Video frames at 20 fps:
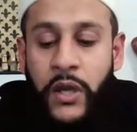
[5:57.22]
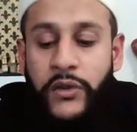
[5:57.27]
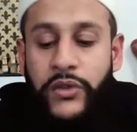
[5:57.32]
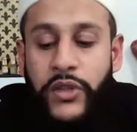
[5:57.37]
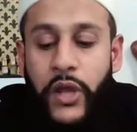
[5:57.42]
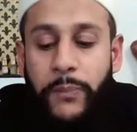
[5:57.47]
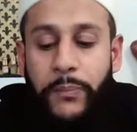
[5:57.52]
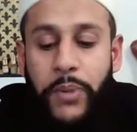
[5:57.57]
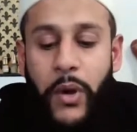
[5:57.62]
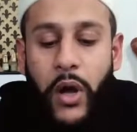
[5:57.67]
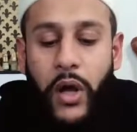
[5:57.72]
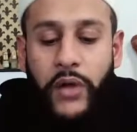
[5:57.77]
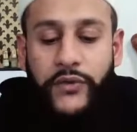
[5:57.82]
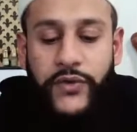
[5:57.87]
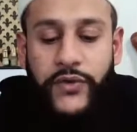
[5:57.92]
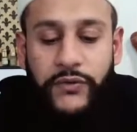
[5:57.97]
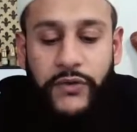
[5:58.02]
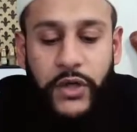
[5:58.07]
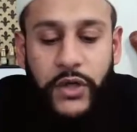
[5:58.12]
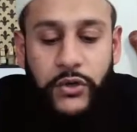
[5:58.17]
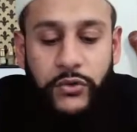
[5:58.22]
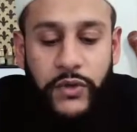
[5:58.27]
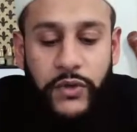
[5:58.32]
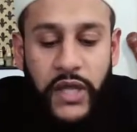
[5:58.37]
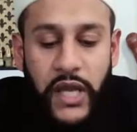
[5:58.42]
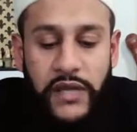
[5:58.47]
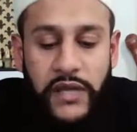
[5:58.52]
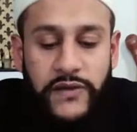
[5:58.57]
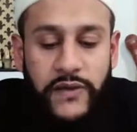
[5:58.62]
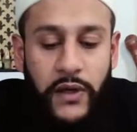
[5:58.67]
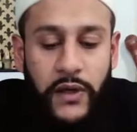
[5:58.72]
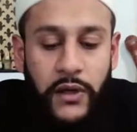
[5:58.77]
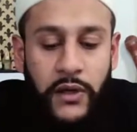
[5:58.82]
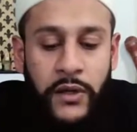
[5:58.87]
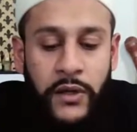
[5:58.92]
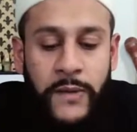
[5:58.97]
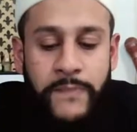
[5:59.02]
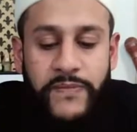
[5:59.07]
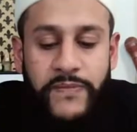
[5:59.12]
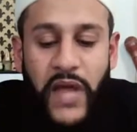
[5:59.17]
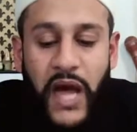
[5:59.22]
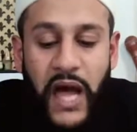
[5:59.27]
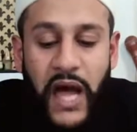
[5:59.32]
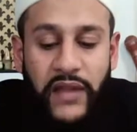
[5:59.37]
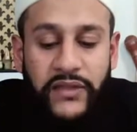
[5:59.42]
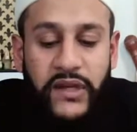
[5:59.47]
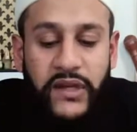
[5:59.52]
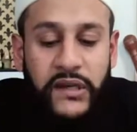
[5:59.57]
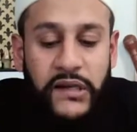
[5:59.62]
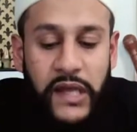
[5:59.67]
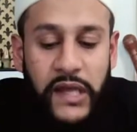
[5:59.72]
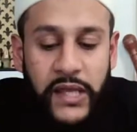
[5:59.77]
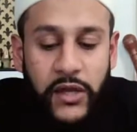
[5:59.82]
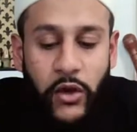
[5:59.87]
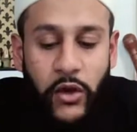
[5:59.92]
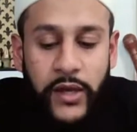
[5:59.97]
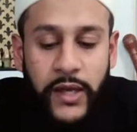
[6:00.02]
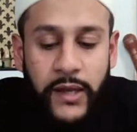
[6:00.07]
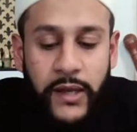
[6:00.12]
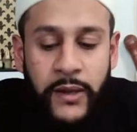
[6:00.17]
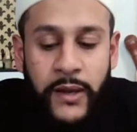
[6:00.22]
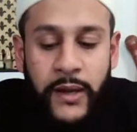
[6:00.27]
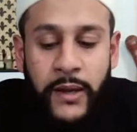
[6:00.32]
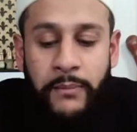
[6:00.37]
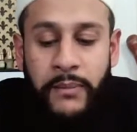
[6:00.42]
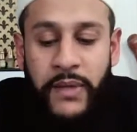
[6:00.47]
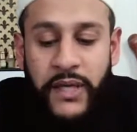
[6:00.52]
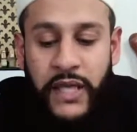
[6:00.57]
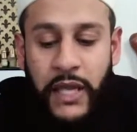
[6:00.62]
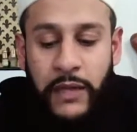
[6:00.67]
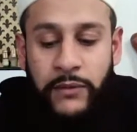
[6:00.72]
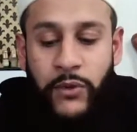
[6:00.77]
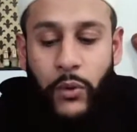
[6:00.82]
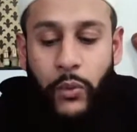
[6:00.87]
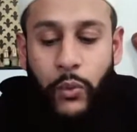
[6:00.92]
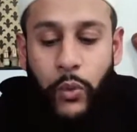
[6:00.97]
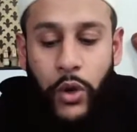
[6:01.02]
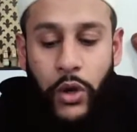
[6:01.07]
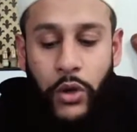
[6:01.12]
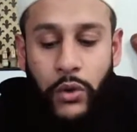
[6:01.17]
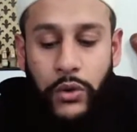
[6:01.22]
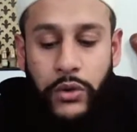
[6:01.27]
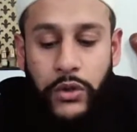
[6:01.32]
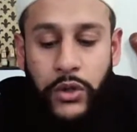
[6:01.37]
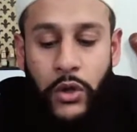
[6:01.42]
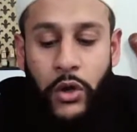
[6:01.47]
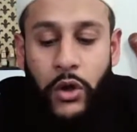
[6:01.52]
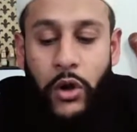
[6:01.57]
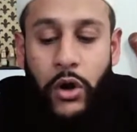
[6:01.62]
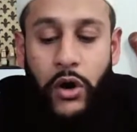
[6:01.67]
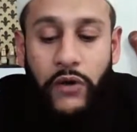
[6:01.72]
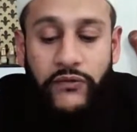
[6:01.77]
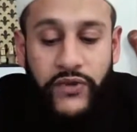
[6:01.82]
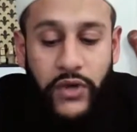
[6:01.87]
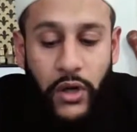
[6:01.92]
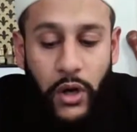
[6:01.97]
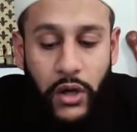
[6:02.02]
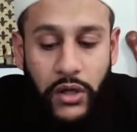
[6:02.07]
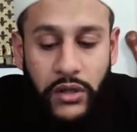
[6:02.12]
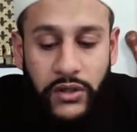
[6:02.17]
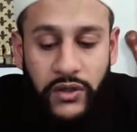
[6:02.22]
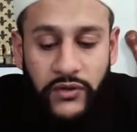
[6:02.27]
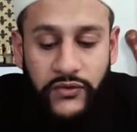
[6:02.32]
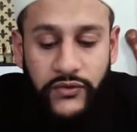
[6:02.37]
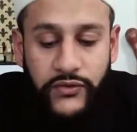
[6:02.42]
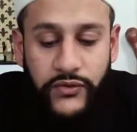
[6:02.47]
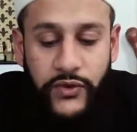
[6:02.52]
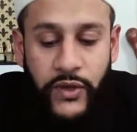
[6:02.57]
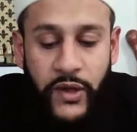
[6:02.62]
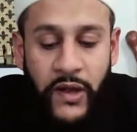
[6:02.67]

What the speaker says: The parts of the Creator that had the clay on it became the world of darkness,